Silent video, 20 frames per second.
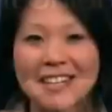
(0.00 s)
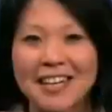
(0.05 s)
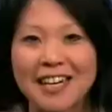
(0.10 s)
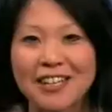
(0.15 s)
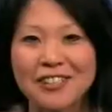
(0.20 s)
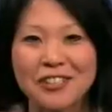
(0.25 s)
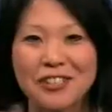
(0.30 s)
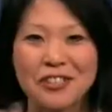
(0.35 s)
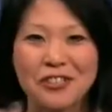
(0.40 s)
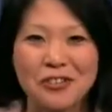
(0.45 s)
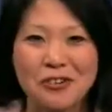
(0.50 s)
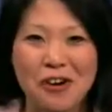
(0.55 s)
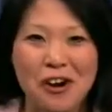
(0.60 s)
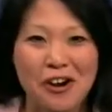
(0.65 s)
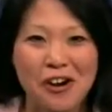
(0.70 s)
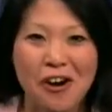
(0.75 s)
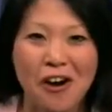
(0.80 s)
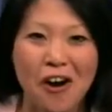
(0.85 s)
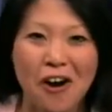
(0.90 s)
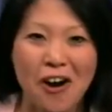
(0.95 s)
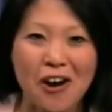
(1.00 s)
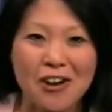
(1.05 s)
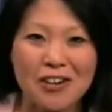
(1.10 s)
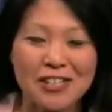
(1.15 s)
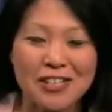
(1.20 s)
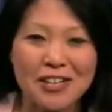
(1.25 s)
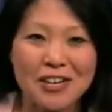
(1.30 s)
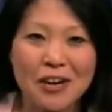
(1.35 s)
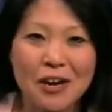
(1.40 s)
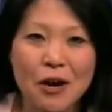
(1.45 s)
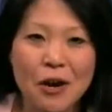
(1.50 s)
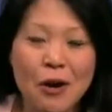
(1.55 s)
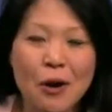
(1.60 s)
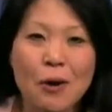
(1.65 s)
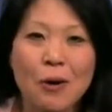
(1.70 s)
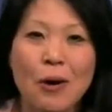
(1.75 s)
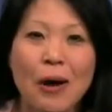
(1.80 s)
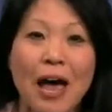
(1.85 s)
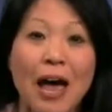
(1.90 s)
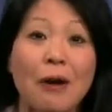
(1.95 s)
things into our cart,
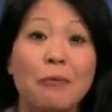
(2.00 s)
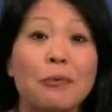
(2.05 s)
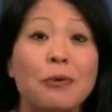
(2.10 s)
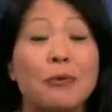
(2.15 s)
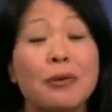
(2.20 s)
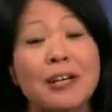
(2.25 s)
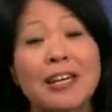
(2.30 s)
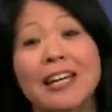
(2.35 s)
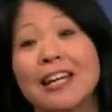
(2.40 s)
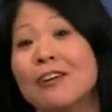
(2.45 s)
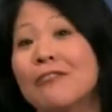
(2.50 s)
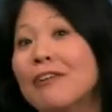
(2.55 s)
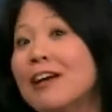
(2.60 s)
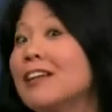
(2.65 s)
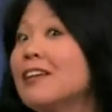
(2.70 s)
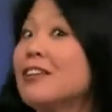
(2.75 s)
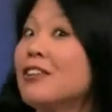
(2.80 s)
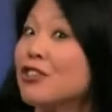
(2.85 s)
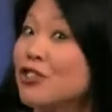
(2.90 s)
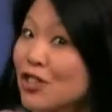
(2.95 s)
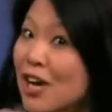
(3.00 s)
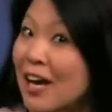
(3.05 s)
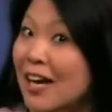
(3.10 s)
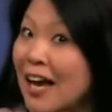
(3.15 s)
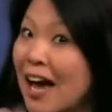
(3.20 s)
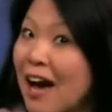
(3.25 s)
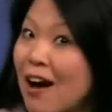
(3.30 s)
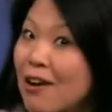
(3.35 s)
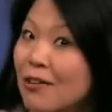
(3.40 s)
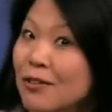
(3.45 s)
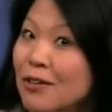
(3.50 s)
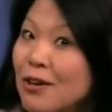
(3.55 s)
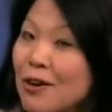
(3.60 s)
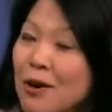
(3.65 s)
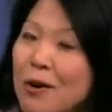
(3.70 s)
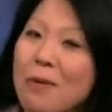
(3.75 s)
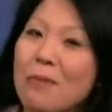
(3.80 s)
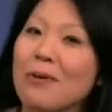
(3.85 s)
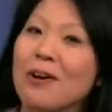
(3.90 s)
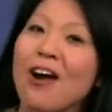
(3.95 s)
and we were getting ready to check out.
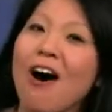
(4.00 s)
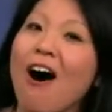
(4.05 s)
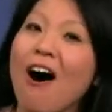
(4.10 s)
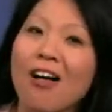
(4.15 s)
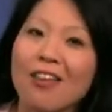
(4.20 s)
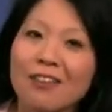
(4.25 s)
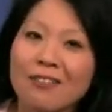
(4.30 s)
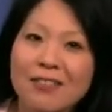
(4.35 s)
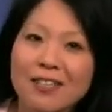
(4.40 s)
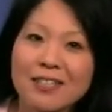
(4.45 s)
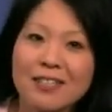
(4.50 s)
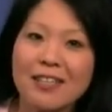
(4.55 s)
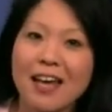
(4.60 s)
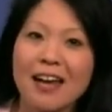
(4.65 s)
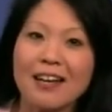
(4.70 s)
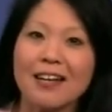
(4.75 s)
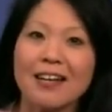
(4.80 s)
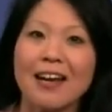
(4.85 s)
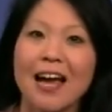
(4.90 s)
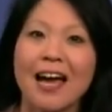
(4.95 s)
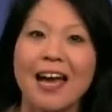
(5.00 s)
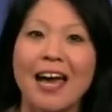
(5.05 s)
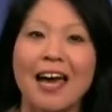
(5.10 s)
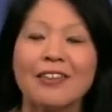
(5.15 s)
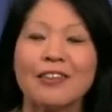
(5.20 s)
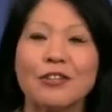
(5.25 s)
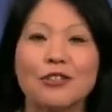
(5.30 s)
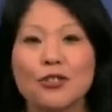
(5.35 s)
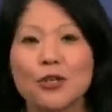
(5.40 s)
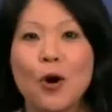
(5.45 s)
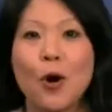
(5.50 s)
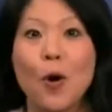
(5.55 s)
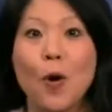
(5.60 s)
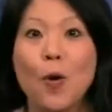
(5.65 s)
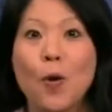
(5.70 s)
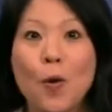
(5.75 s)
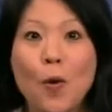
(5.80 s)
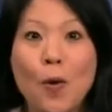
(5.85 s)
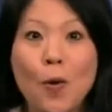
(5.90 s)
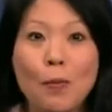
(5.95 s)
When all of a sudden I had this,
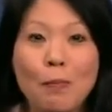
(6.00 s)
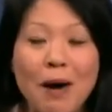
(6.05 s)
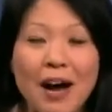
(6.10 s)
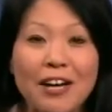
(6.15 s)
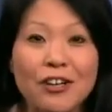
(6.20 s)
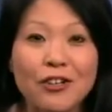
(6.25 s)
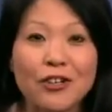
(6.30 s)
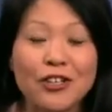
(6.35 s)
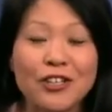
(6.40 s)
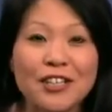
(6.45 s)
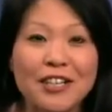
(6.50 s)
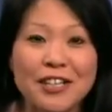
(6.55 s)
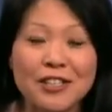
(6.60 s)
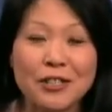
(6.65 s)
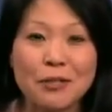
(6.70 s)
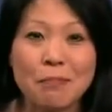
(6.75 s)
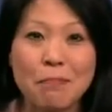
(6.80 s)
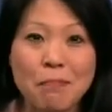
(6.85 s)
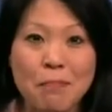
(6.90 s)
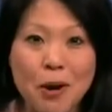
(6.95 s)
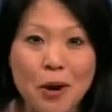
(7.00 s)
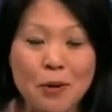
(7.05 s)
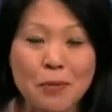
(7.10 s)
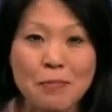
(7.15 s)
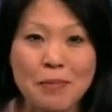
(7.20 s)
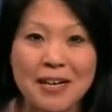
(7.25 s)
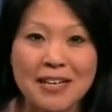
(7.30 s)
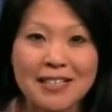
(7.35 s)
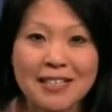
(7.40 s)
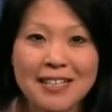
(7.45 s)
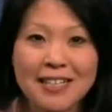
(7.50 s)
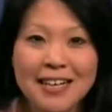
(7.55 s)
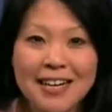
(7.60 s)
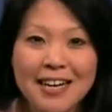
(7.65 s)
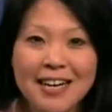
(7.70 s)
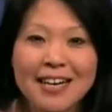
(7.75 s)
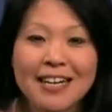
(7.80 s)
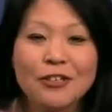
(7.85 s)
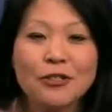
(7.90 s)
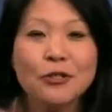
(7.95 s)
oh my goodness moment.
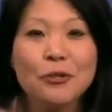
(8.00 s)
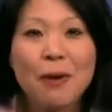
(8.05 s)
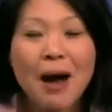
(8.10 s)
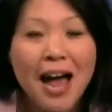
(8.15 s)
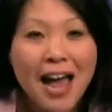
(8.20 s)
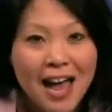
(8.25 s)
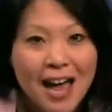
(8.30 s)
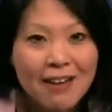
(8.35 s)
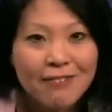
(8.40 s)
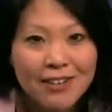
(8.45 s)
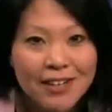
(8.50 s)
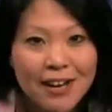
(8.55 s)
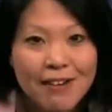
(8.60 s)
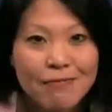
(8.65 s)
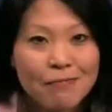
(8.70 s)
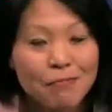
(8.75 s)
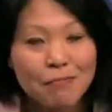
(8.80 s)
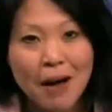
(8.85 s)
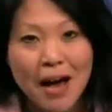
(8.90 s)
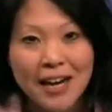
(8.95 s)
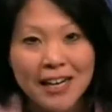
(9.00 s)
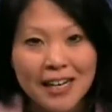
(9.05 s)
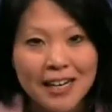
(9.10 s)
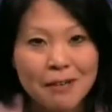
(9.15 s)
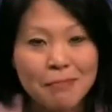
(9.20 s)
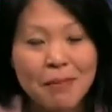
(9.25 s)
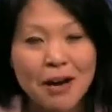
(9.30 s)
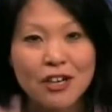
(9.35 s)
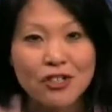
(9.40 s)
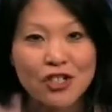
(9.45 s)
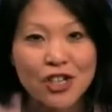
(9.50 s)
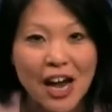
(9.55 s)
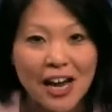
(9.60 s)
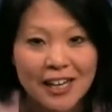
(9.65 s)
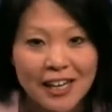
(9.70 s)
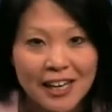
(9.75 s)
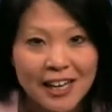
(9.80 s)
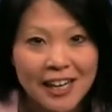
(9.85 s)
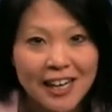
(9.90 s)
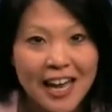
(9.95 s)
Do I have enough money in my
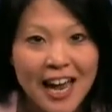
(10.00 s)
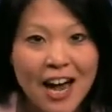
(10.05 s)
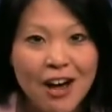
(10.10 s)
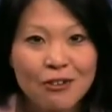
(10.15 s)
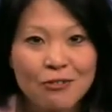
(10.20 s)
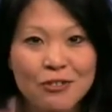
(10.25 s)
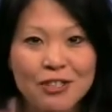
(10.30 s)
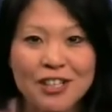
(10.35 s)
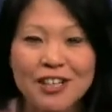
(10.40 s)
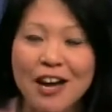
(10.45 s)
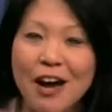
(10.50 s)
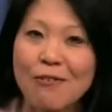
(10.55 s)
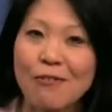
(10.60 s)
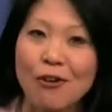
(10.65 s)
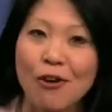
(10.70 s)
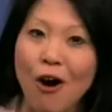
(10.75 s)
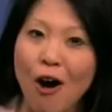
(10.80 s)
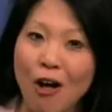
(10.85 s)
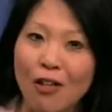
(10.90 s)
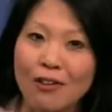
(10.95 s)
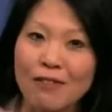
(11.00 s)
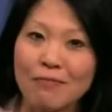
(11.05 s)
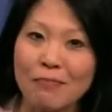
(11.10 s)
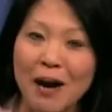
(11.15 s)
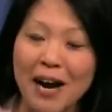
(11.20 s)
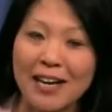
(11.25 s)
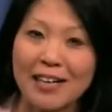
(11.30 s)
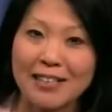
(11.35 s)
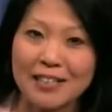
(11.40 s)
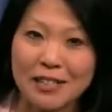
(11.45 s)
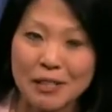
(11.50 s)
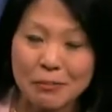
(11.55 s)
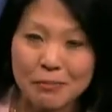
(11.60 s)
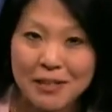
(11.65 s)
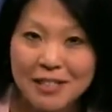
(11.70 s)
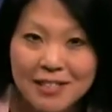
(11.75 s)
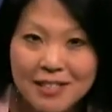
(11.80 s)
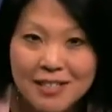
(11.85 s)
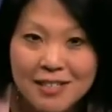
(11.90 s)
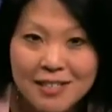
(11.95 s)
checking account to cover all of my
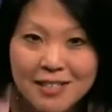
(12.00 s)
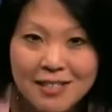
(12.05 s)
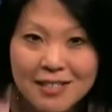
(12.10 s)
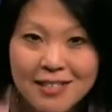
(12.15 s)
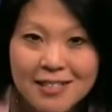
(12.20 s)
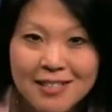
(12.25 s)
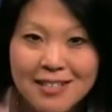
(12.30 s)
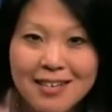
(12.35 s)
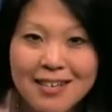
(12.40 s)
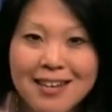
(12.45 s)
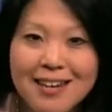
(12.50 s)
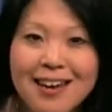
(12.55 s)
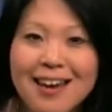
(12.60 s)
expenses?